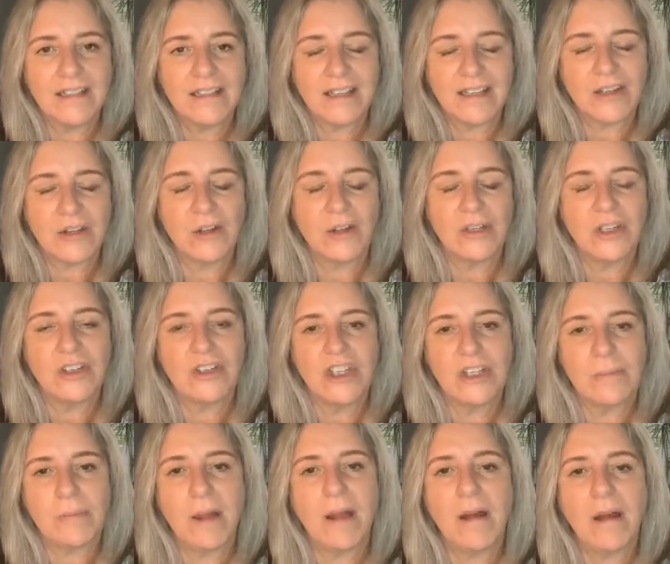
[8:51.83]

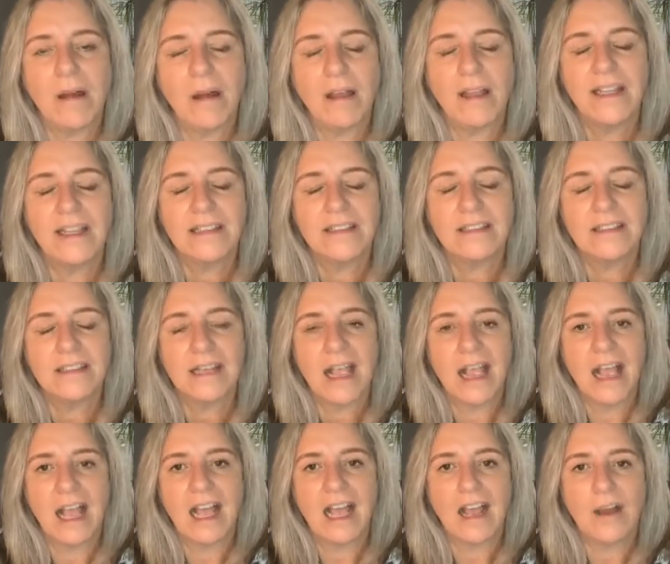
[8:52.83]
psychology behind
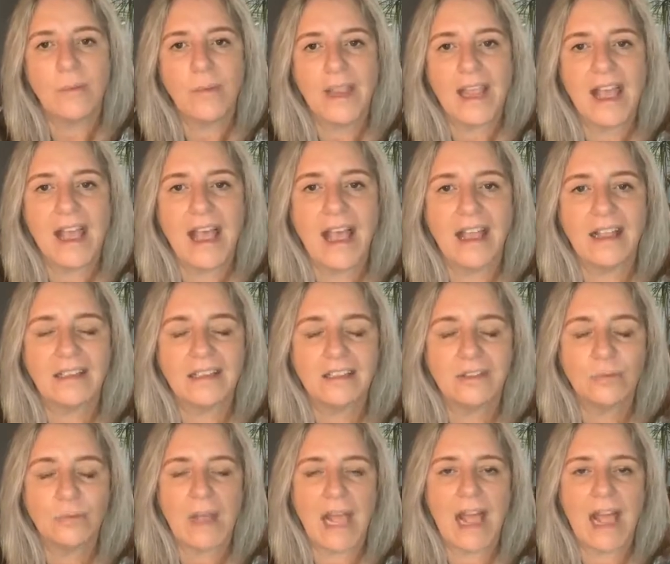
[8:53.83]
how we act,